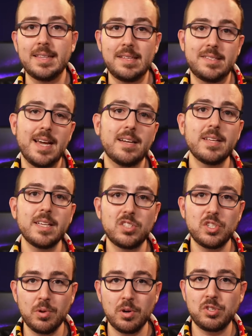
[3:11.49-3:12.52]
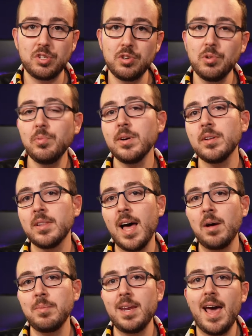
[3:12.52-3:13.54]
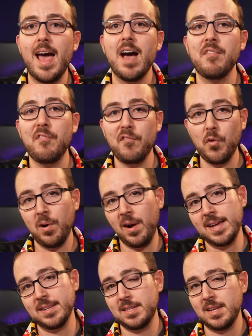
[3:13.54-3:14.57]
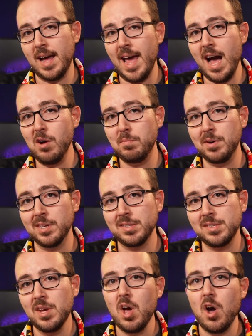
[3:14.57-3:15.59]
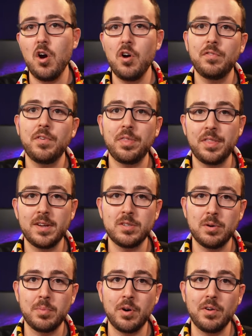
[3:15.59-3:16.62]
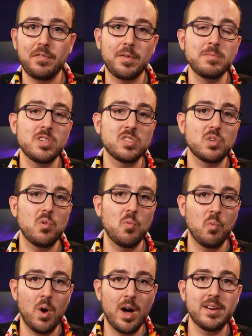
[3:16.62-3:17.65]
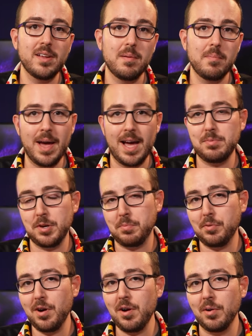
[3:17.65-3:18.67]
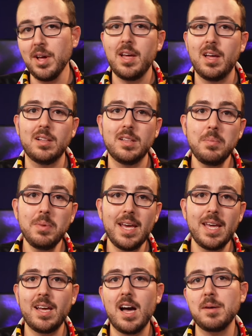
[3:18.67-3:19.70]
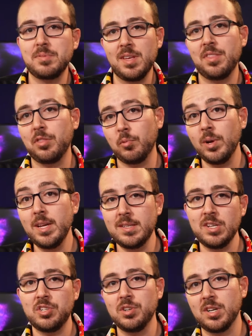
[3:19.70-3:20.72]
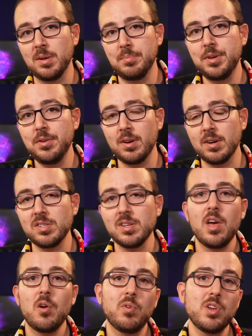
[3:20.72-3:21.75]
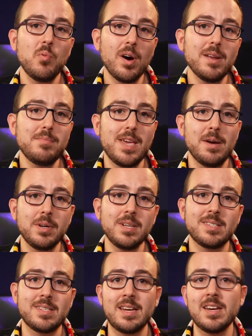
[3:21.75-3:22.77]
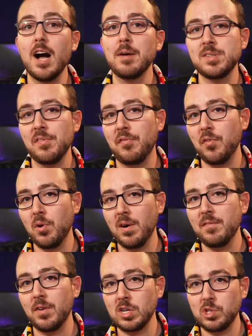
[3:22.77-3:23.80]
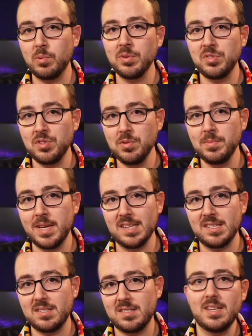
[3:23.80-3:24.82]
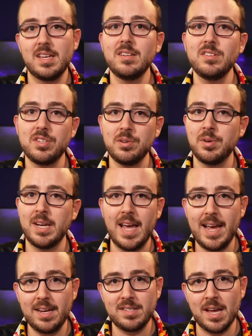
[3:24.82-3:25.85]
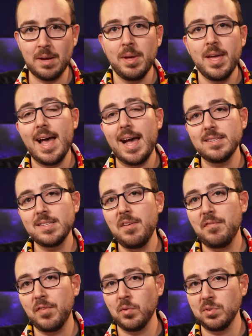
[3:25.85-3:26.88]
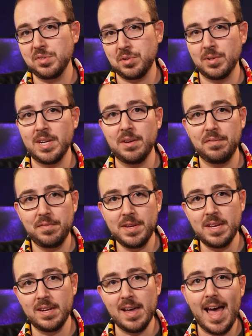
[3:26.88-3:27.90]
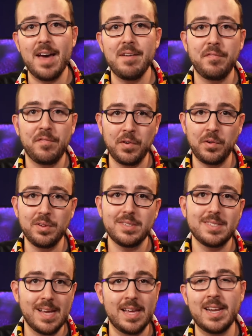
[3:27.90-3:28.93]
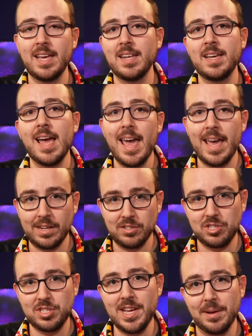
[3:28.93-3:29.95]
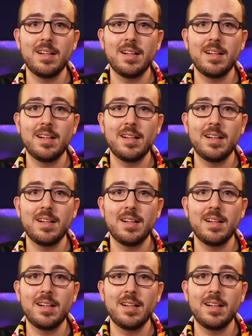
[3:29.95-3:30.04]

The DeckLink Duo two will allow me to have four S D I outputs over Thunderbolt from just one MacBook Pro, eliminating up to three additional computers when you want to be able to send up to four virtual Zoom guests into an A T E M as a full screen feed at full ten eighty H D.